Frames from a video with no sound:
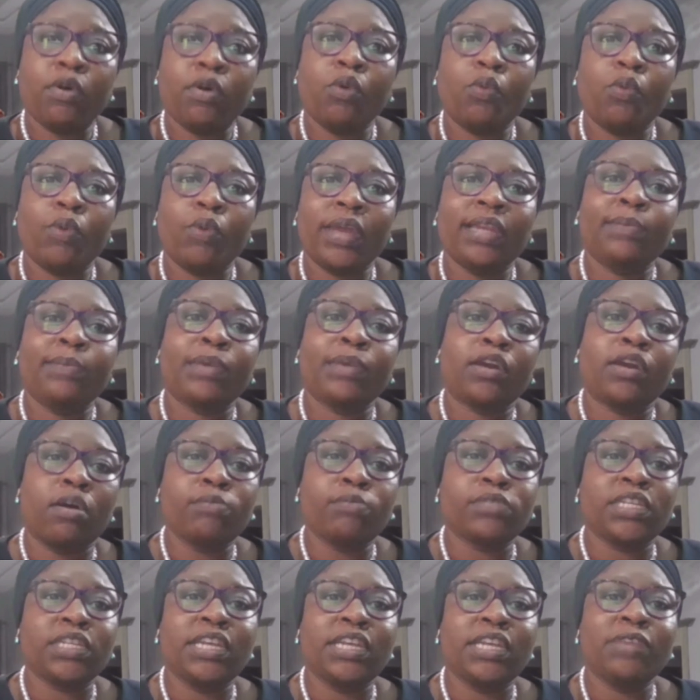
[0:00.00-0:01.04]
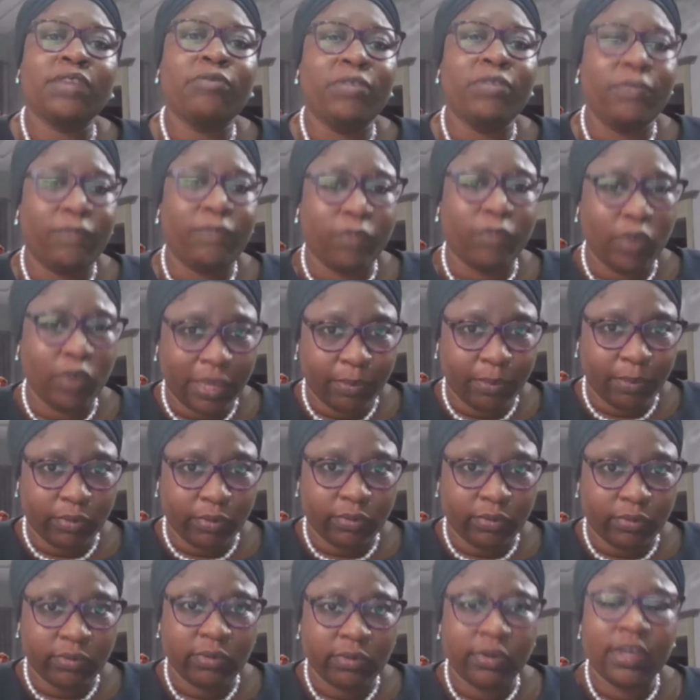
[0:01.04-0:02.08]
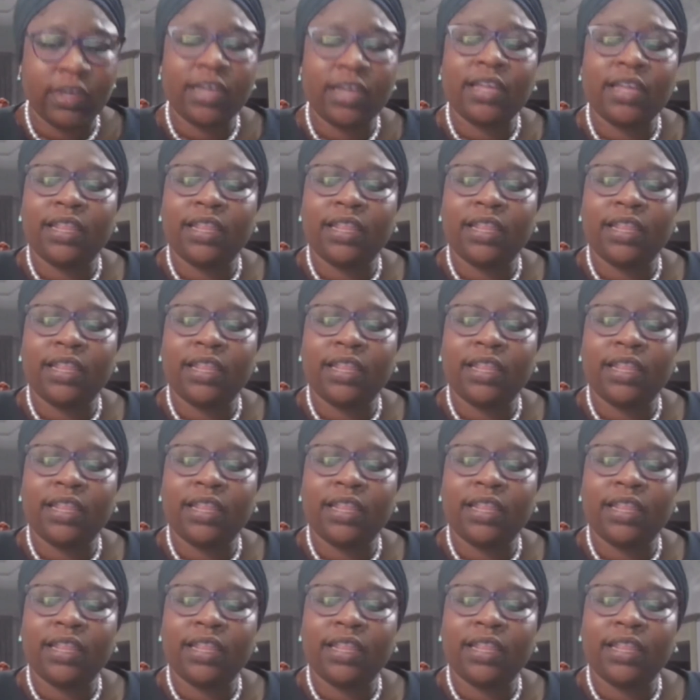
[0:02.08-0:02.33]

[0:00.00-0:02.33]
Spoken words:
But when it becomes irrevocable,